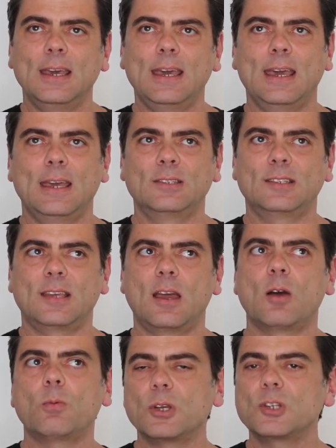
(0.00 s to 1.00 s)
and you say,
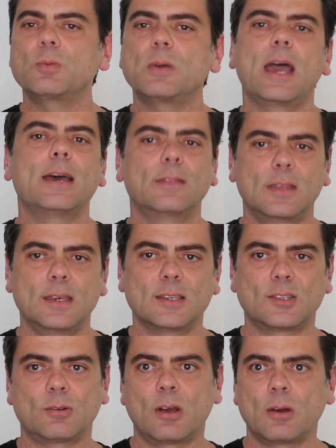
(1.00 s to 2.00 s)
I wish we had
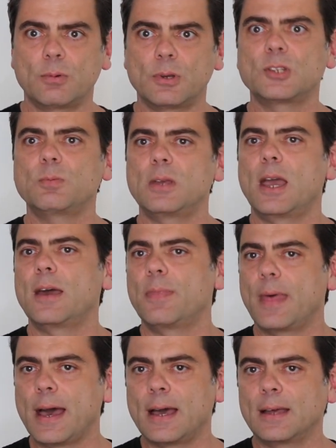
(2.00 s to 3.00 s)
this, or I wish we had
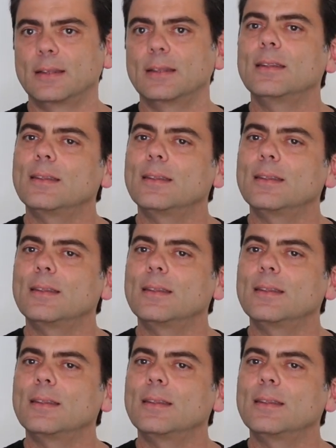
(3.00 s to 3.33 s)
that.